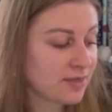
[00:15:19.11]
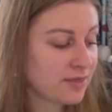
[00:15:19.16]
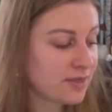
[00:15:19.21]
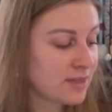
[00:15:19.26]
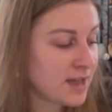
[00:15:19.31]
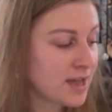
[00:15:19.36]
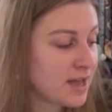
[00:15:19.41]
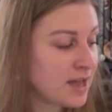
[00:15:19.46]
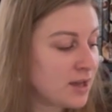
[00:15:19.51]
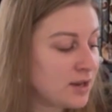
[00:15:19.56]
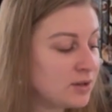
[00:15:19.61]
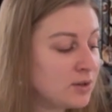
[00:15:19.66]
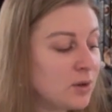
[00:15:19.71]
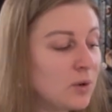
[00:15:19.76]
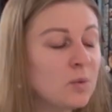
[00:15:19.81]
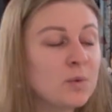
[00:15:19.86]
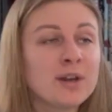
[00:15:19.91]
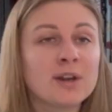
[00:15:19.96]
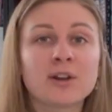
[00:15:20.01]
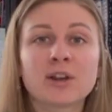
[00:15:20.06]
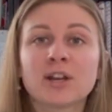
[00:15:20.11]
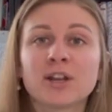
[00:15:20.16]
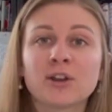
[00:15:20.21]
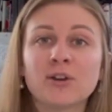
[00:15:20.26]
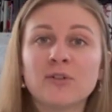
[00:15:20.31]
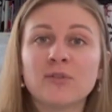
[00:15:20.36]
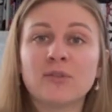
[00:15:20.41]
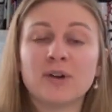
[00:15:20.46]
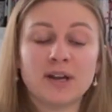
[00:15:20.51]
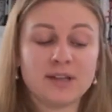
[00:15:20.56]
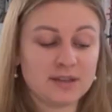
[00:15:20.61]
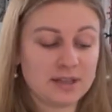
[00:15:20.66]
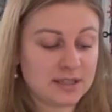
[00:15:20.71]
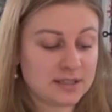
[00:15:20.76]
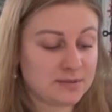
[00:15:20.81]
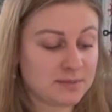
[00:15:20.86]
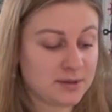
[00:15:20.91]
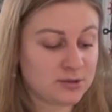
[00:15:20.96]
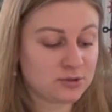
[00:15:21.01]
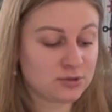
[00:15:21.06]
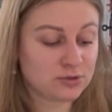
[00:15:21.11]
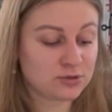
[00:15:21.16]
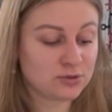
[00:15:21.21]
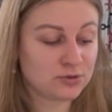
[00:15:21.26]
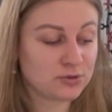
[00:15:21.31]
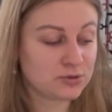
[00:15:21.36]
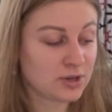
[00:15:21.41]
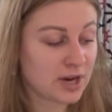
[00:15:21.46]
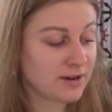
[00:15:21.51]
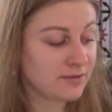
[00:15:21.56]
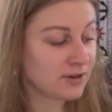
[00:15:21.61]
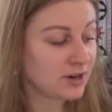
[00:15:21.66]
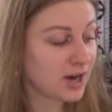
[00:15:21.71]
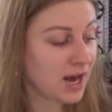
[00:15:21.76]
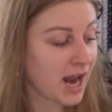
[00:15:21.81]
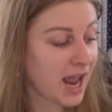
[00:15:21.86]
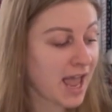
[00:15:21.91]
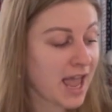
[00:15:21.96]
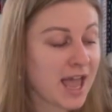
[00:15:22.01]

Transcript: then we are gonna go find that special screwdriver